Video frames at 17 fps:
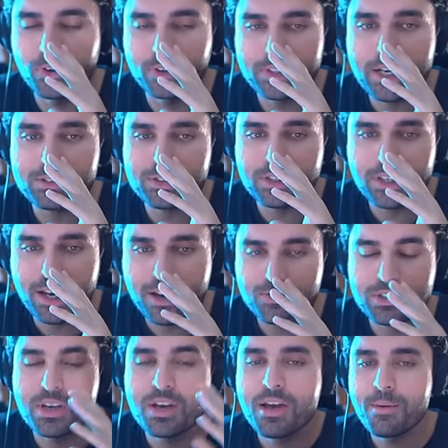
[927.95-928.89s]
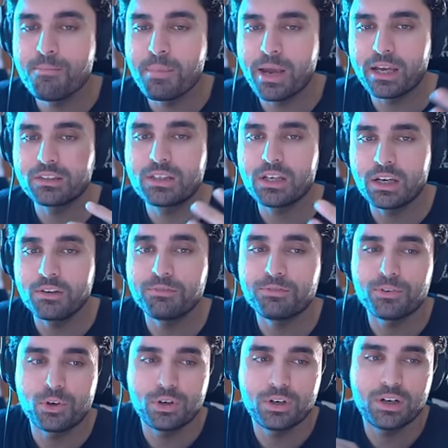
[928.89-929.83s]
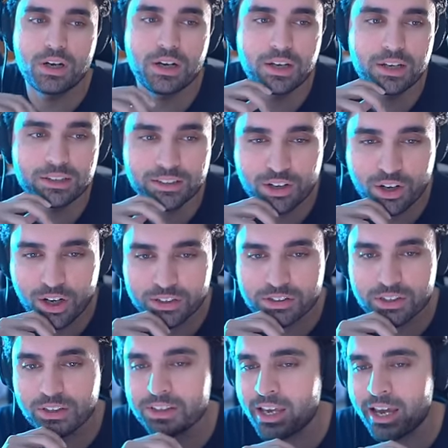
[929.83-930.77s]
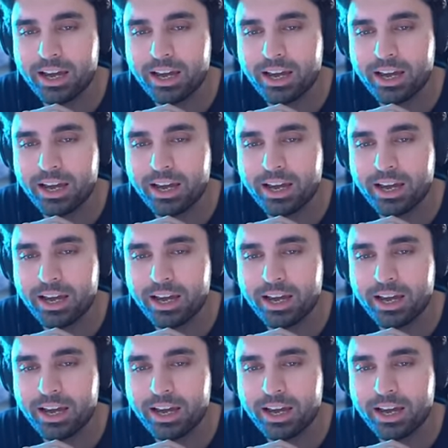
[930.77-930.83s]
4,000 devs made game for a uh, console?